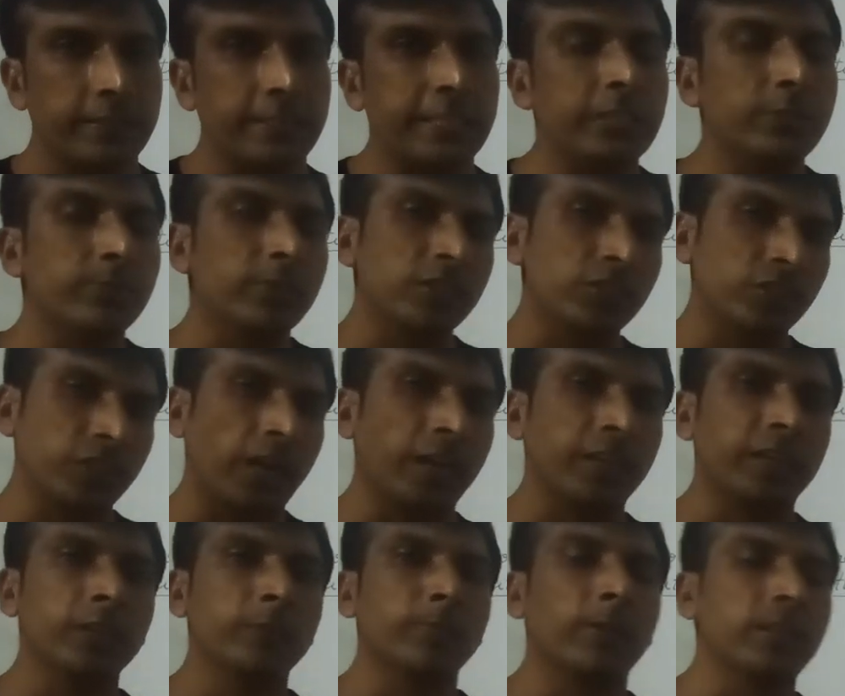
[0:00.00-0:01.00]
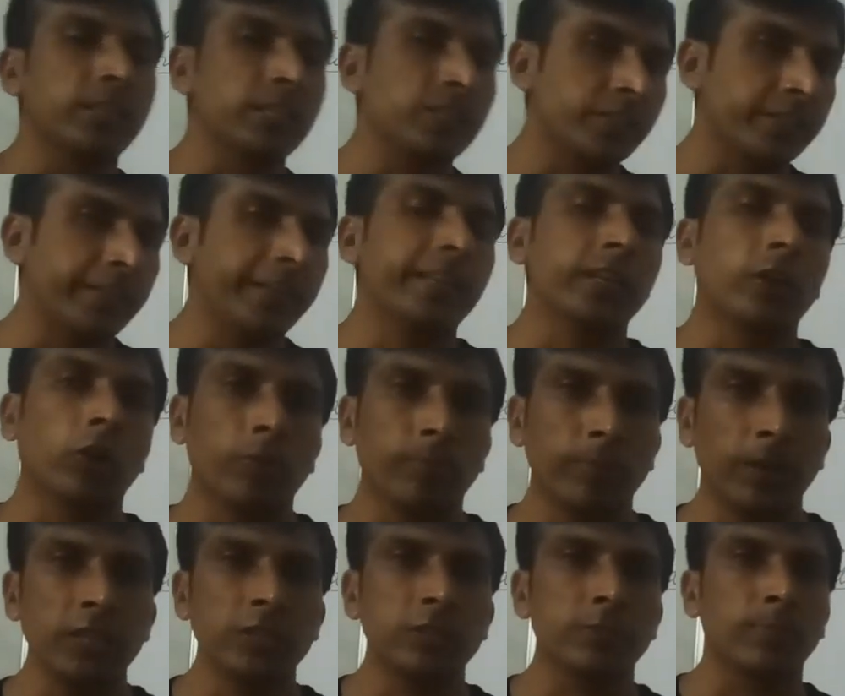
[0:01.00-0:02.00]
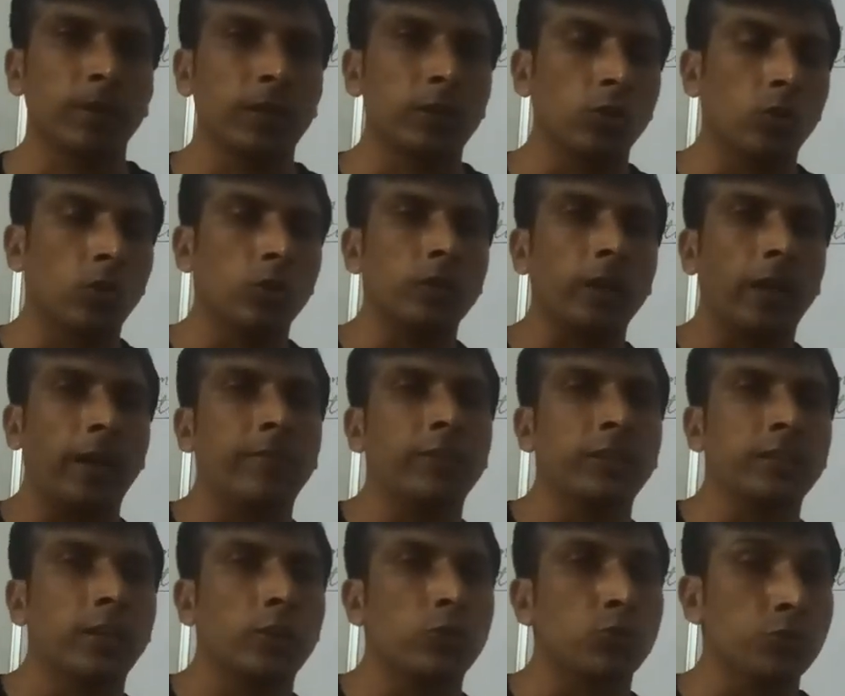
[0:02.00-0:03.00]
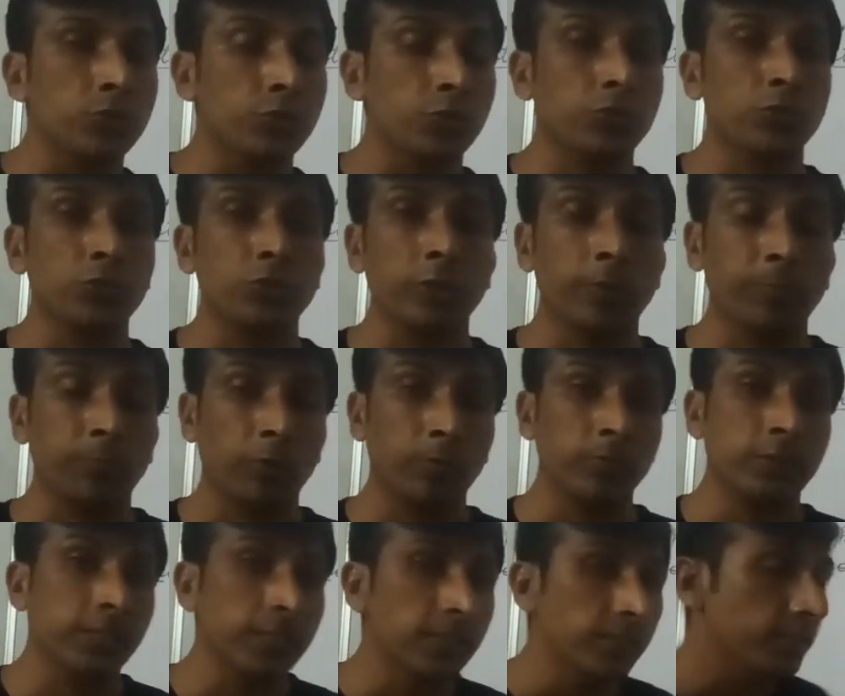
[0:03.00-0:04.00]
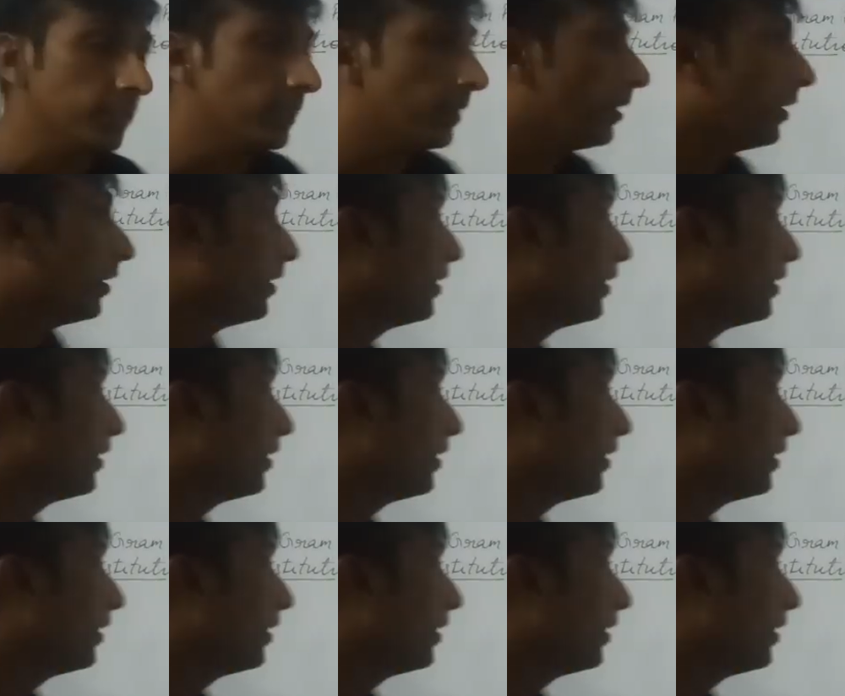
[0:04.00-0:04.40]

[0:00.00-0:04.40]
These were started by the state governments but not having the constitutional provisions.